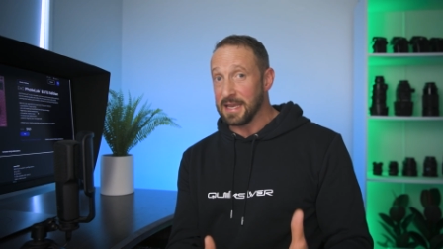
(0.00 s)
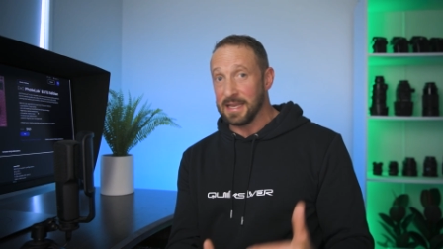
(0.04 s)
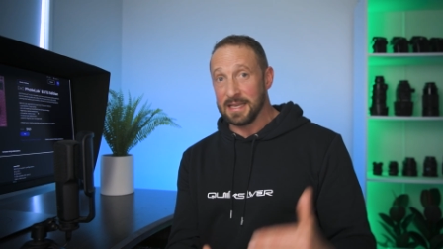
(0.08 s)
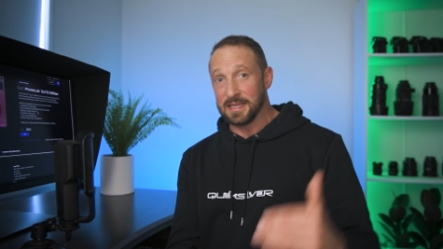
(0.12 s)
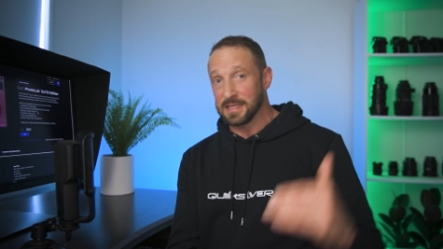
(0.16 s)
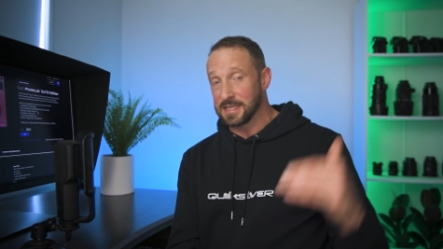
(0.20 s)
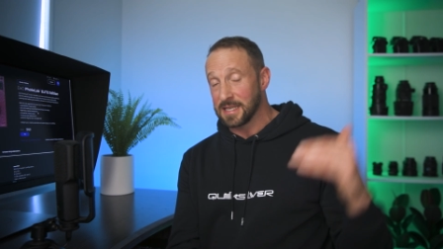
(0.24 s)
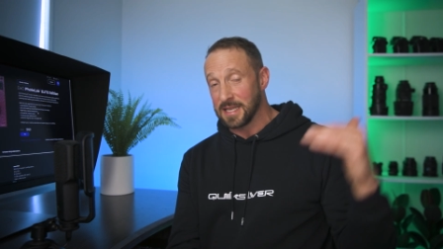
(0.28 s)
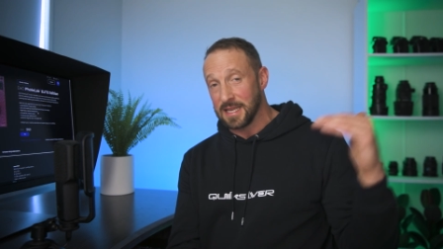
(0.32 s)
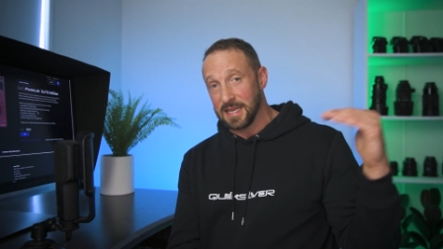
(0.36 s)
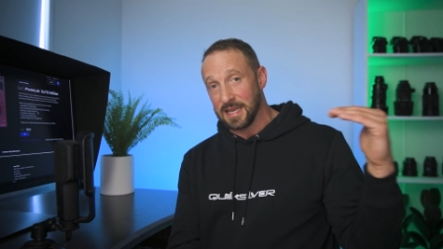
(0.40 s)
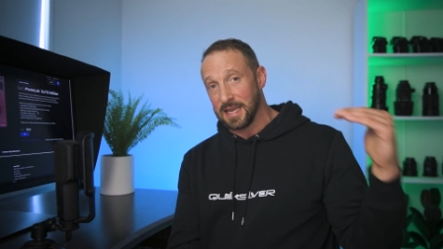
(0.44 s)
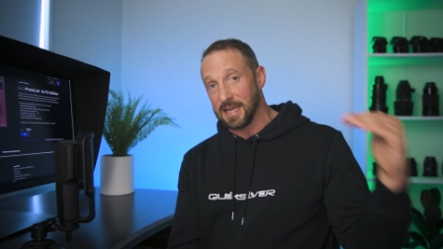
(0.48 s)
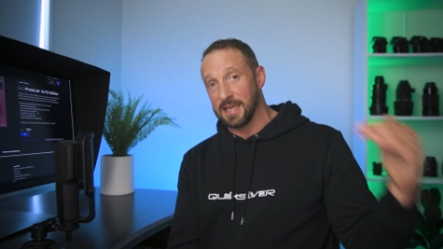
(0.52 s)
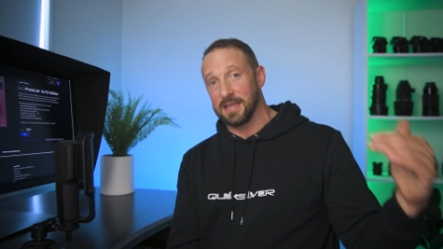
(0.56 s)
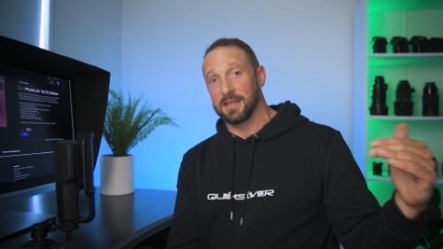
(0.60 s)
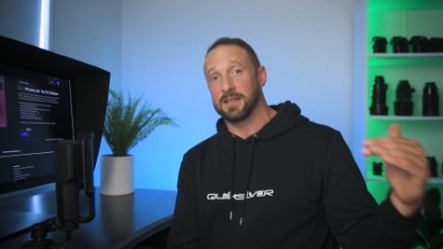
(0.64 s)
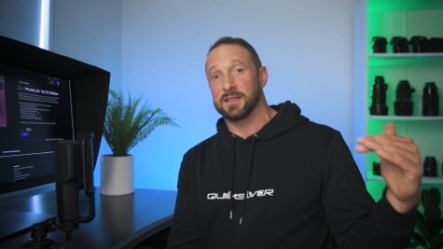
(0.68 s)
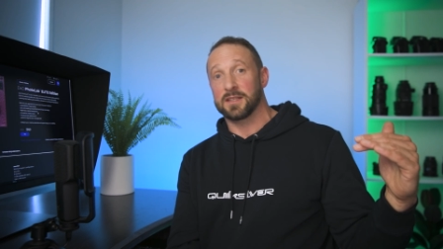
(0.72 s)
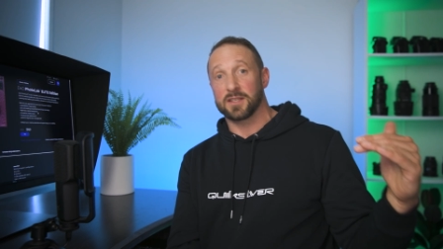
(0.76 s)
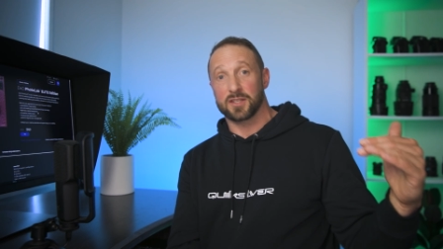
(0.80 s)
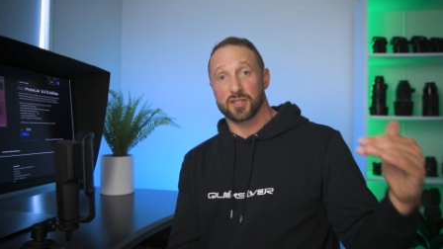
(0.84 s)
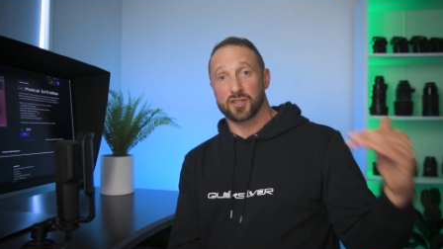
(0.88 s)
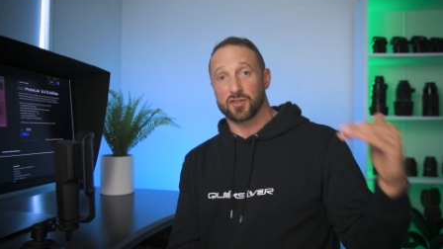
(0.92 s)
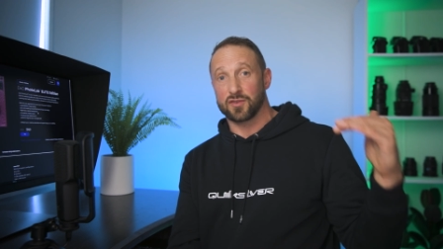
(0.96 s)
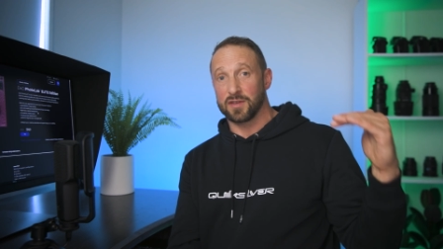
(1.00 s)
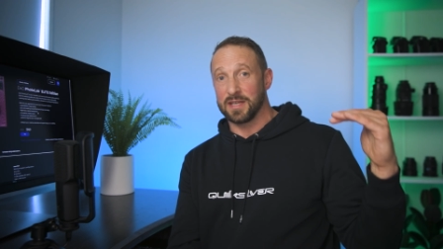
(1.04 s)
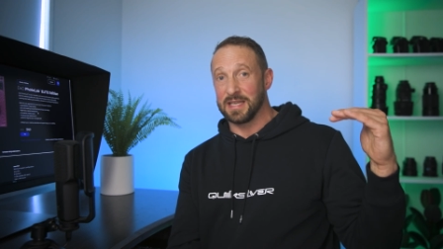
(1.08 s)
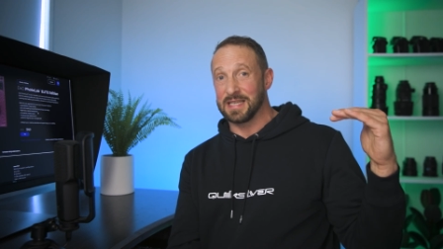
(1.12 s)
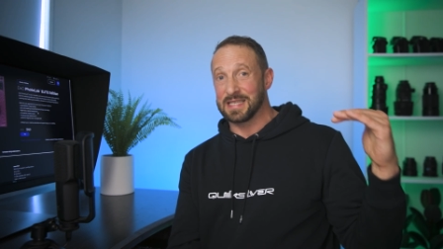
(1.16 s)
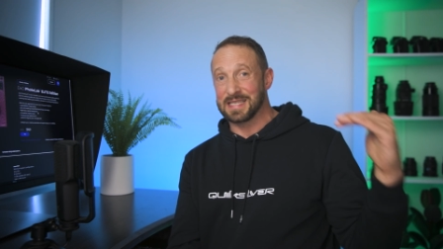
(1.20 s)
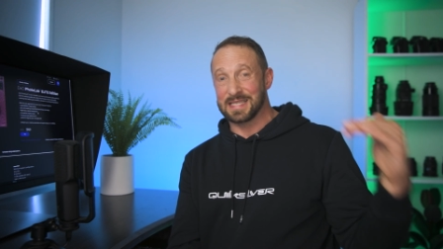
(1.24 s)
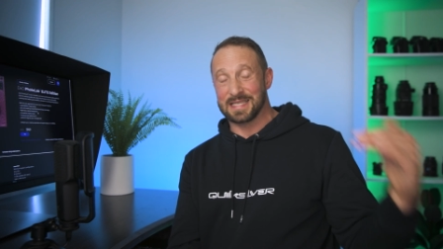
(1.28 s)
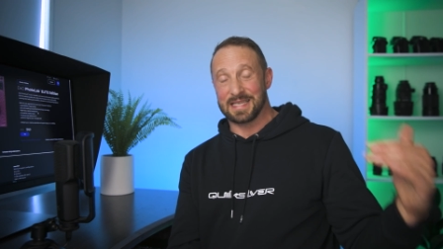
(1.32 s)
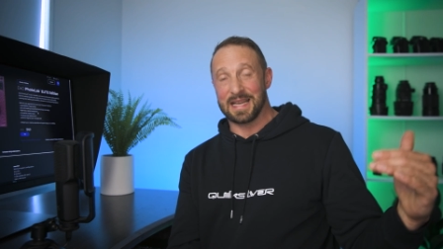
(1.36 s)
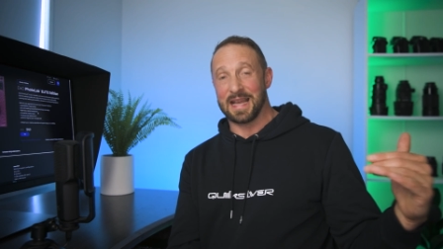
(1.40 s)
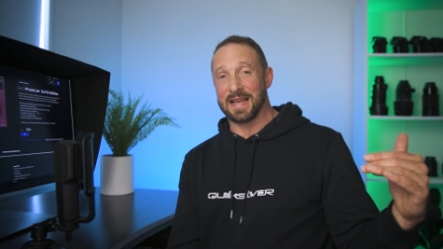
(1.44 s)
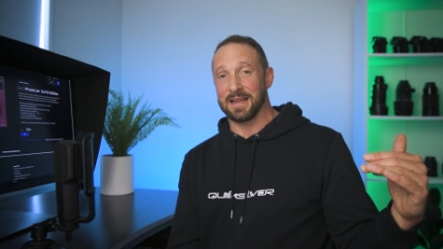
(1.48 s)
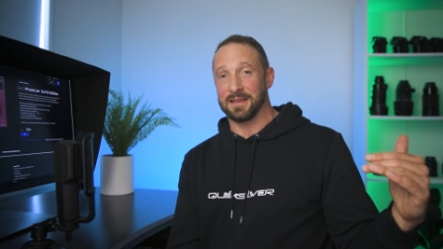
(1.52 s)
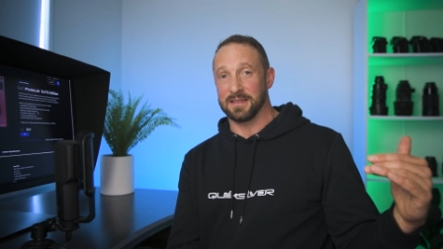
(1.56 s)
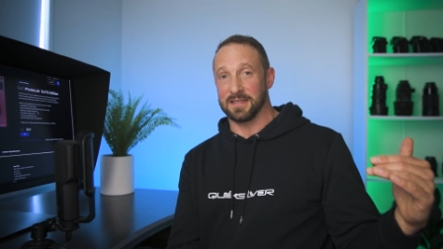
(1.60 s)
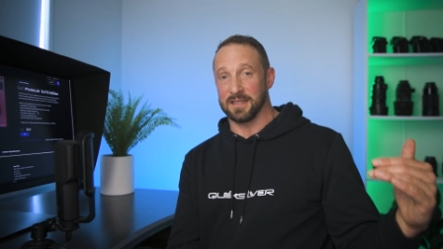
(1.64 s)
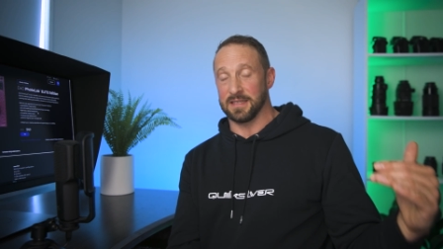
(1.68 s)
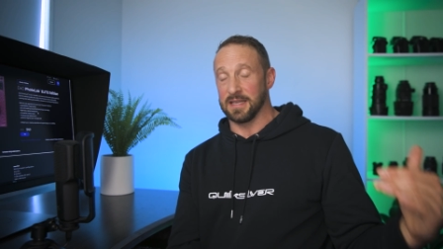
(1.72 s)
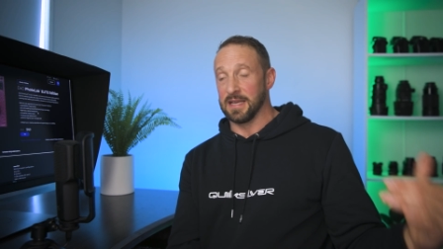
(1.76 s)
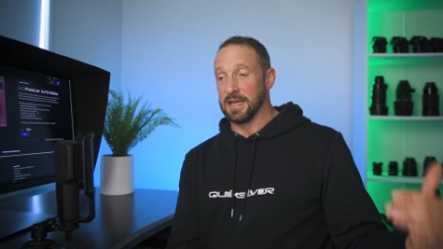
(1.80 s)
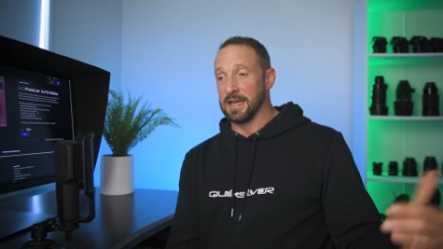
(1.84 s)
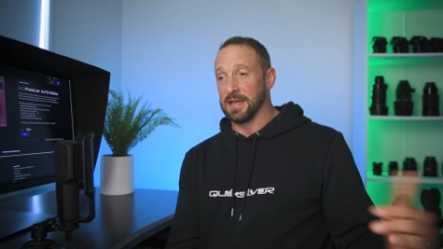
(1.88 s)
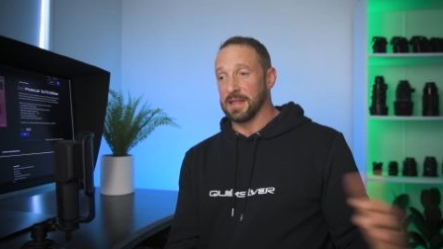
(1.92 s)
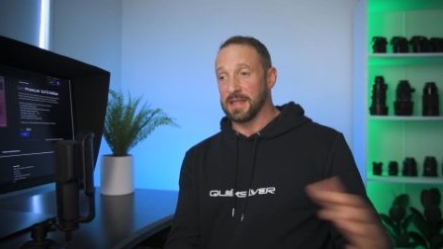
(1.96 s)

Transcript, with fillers: is the industry standard.